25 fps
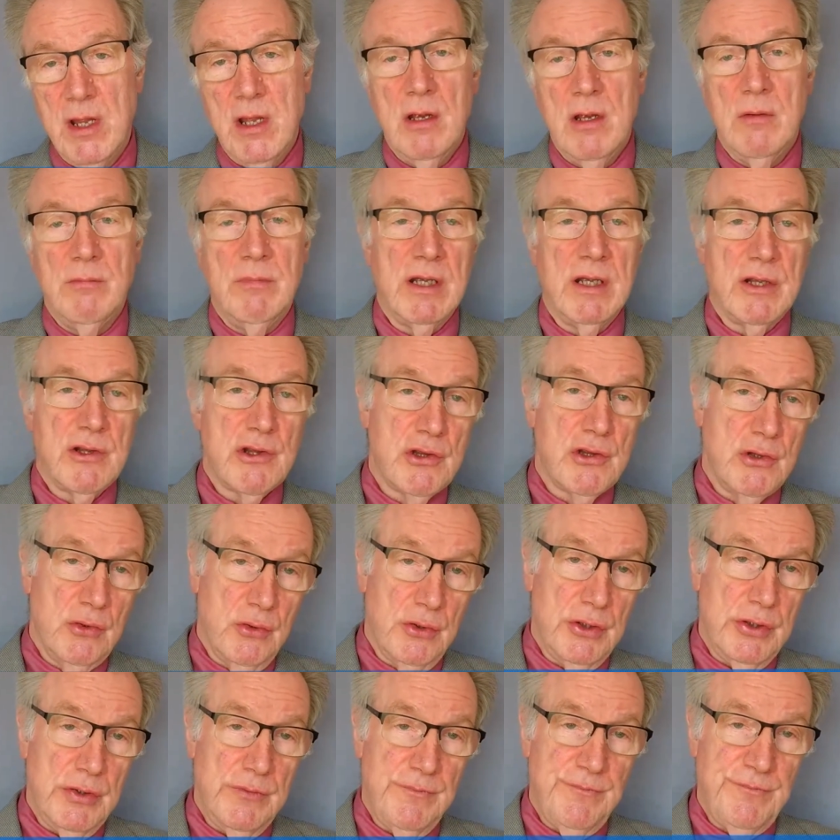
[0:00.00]
Make sure
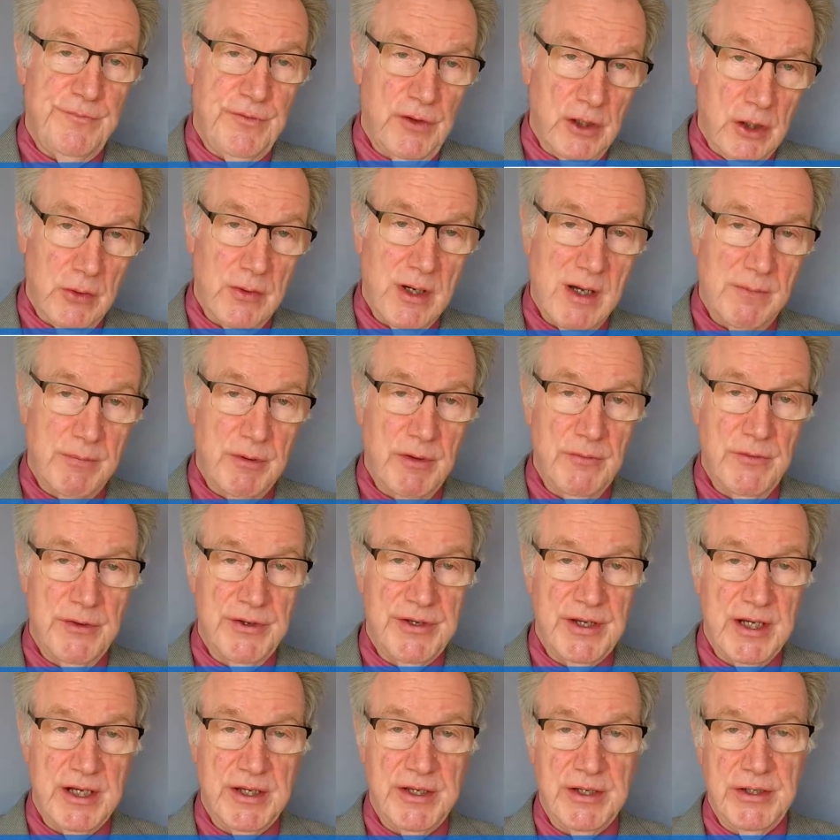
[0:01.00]
you follow up on the
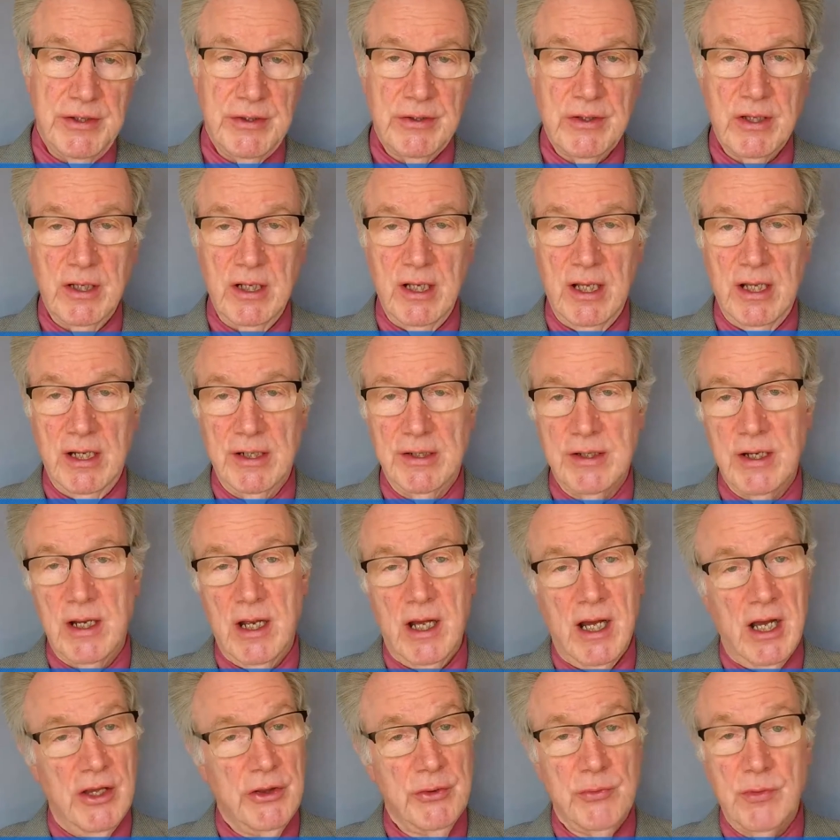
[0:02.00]
data you collect,
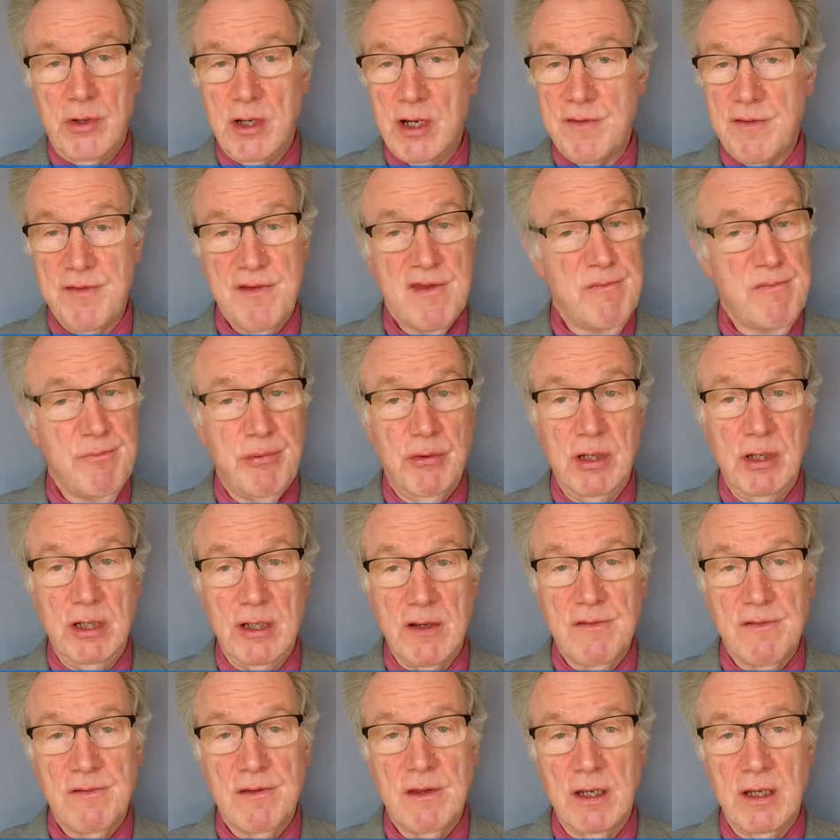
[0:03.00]
otherwise it's
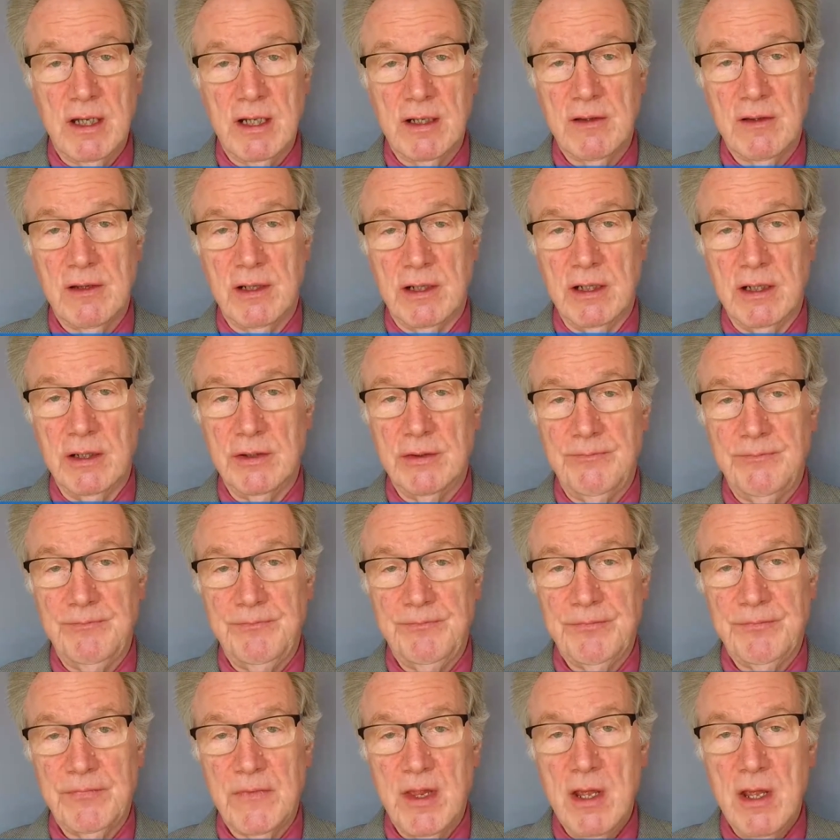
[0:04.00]
pointless collecting it.
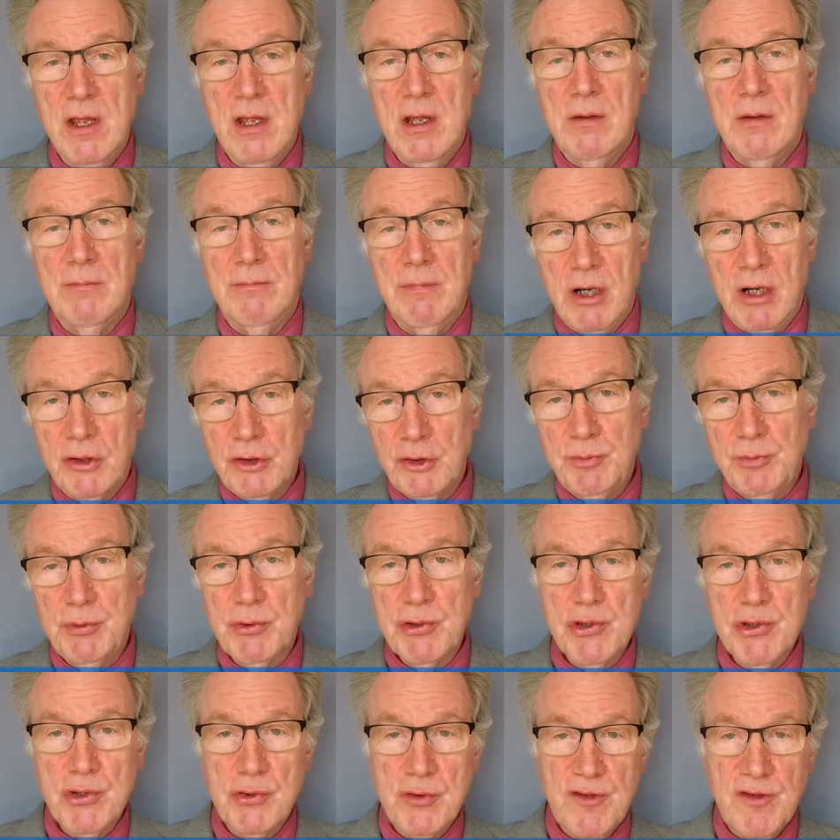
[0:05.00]
Multiple
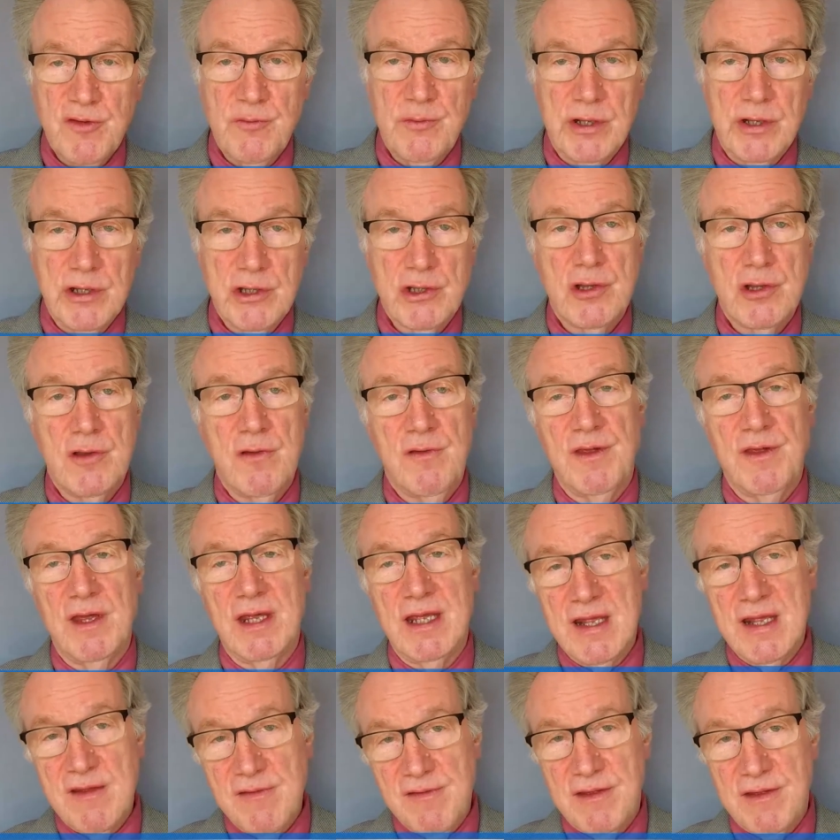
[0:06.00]
choice questions are
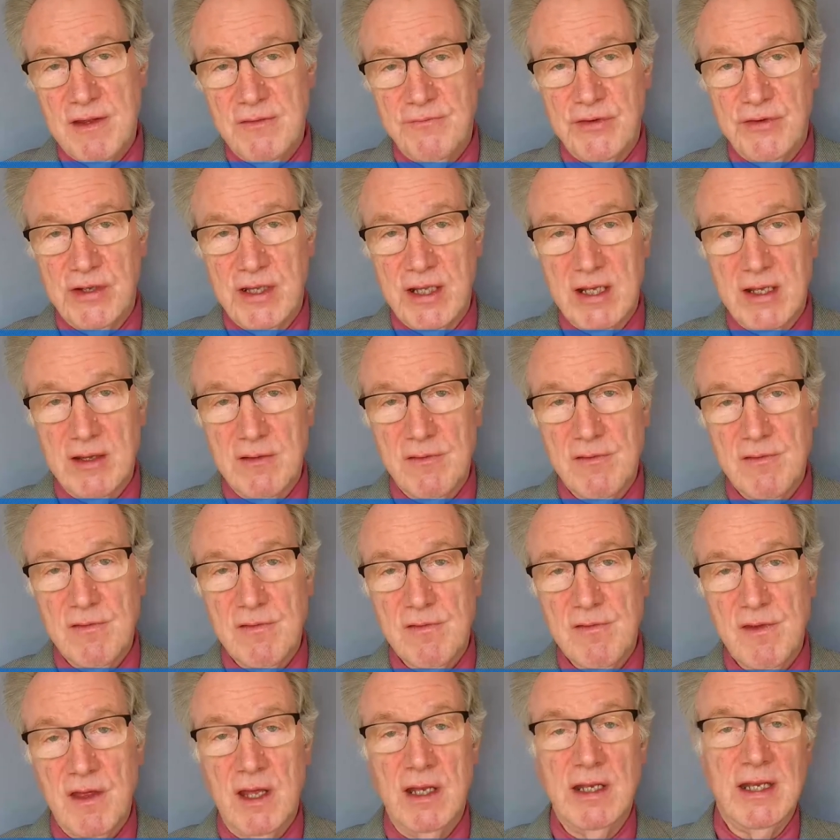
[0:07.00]
easier for
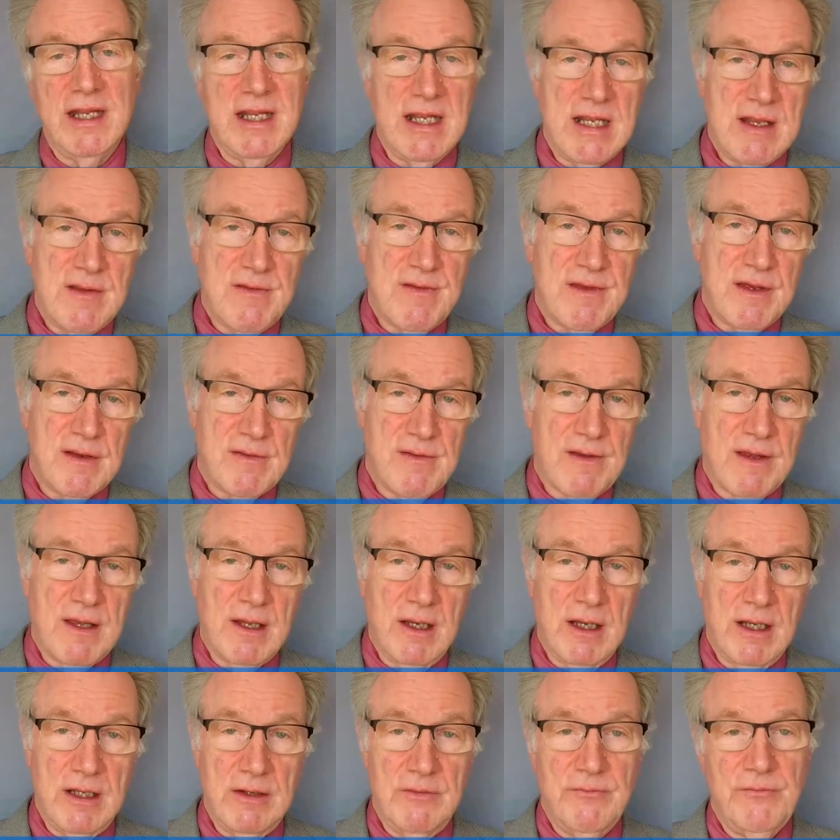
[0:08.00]
guests and easier to
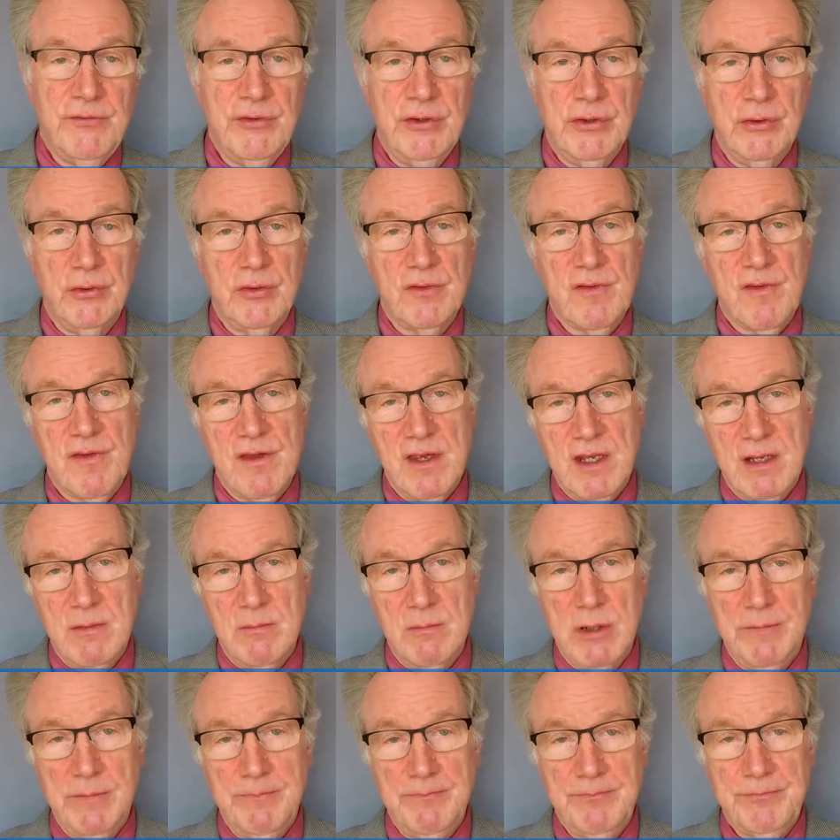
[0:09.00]
collate for your
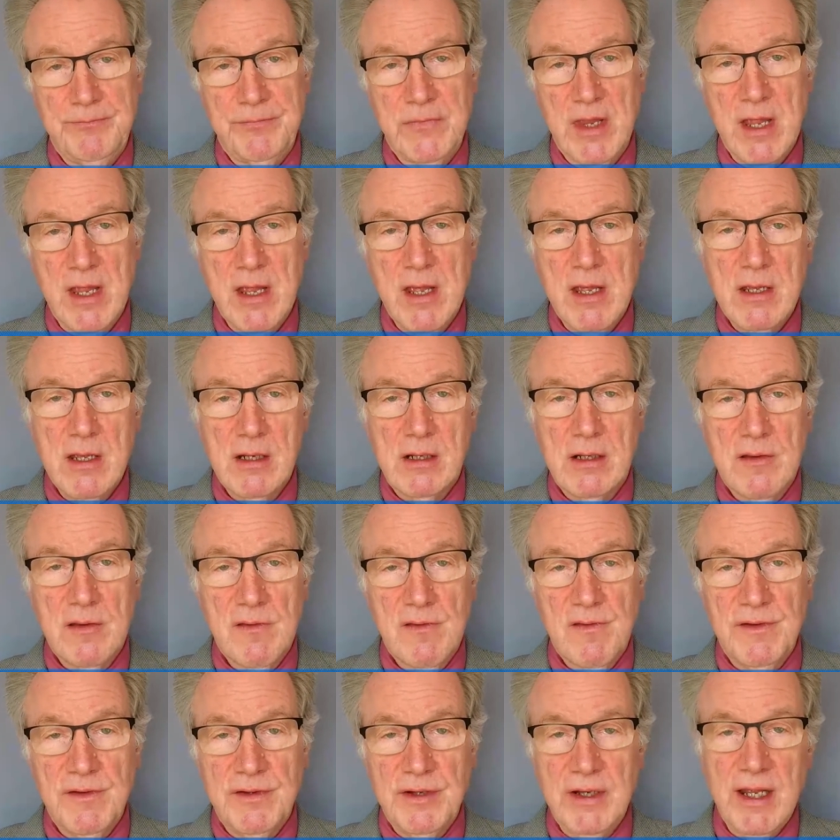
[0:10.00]
team.
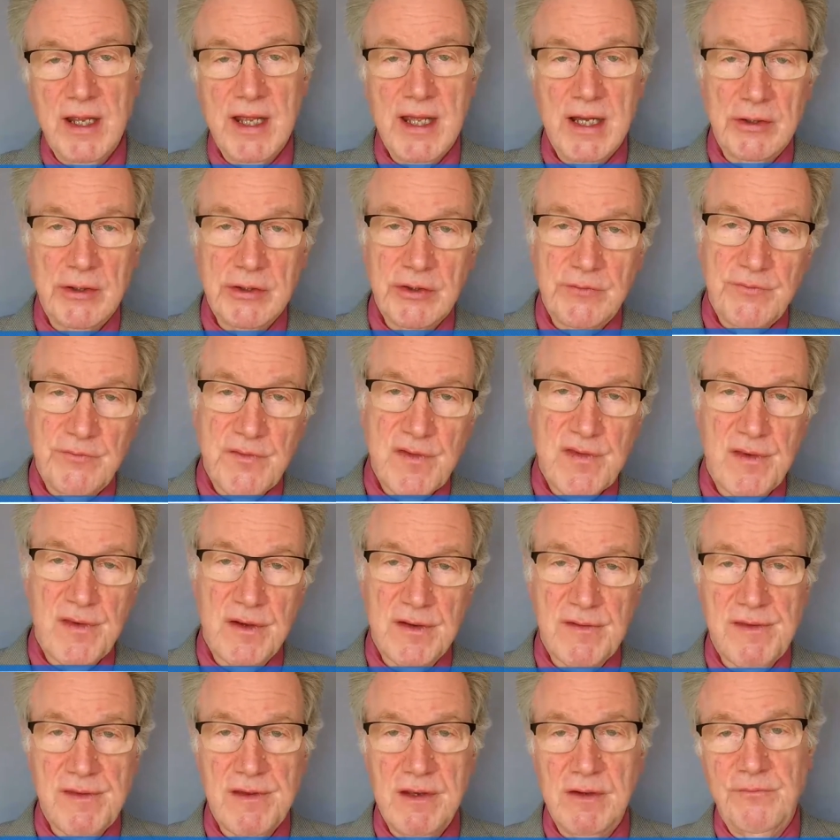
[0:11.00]
Consider how to
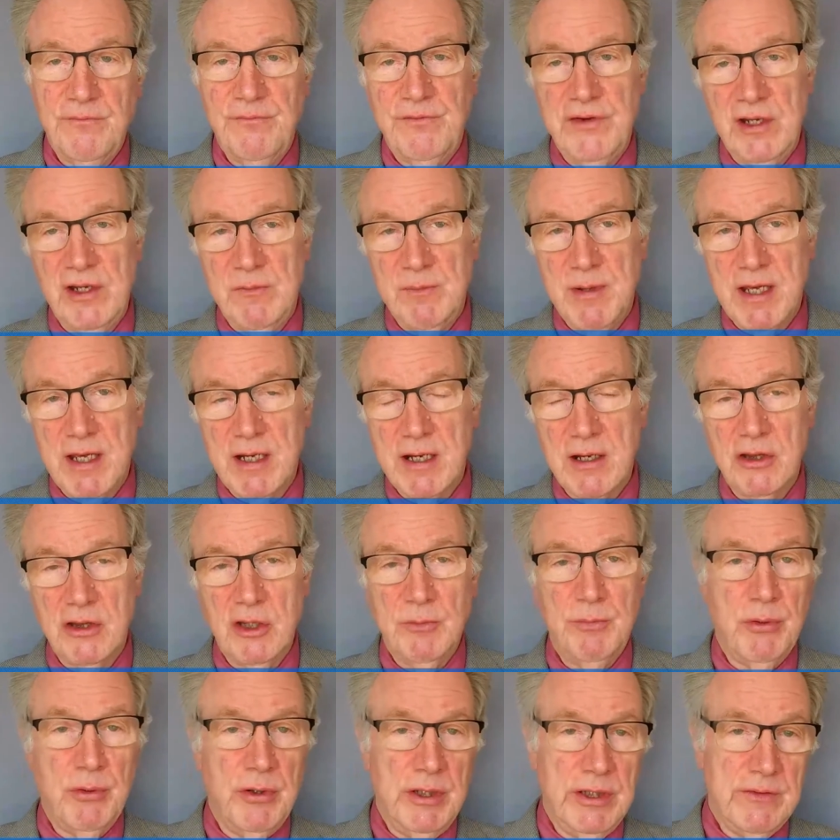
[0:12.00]
facilitate feedback at the
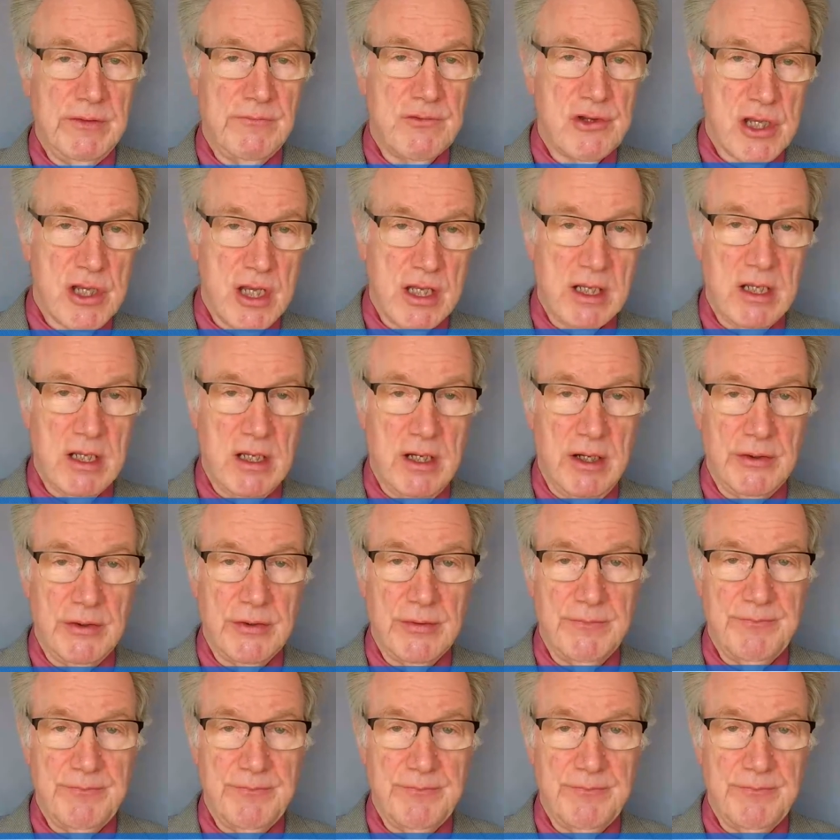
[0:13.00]
point of checkout.